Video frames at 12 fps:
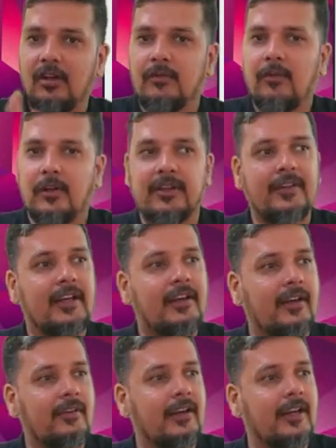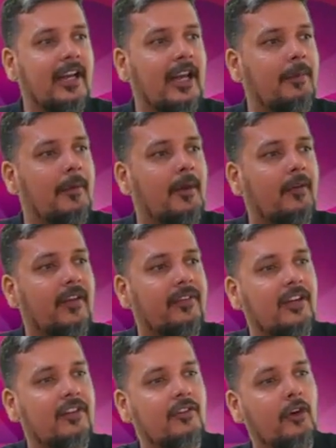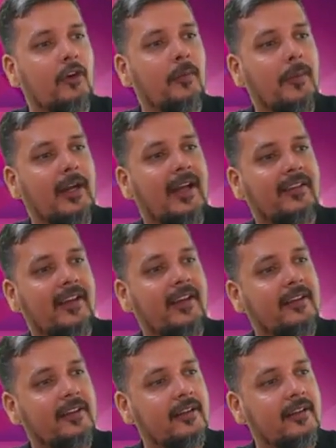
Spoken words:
For this interest on delayed payment of consideration, you're going to pay tax at